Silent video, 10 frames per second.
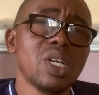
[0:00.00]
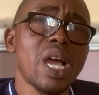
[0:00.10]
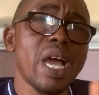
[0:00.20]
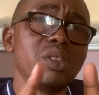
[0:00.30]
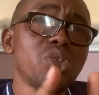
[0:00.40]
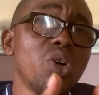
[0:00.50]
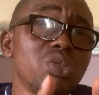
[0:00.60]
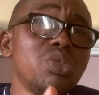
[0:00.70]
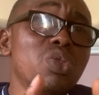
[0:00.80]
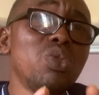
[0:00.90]
I
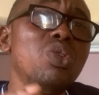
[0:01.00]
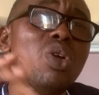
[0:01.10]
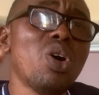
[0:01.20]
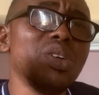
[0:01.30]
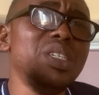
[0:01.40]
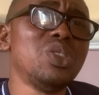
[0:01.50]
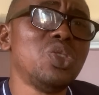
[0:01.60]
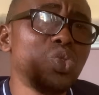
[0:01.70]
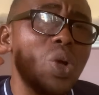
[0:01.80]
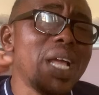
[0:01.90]
told you in
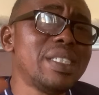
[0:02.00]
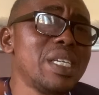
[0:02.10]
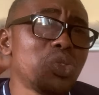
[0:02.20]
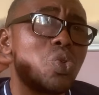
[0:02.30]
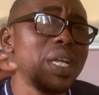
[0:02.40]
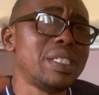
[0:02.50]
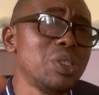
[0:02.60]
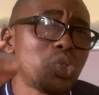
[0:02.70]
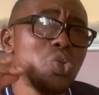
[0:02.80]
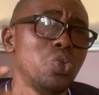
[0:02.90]

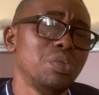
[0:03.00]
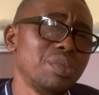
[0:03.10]
2022,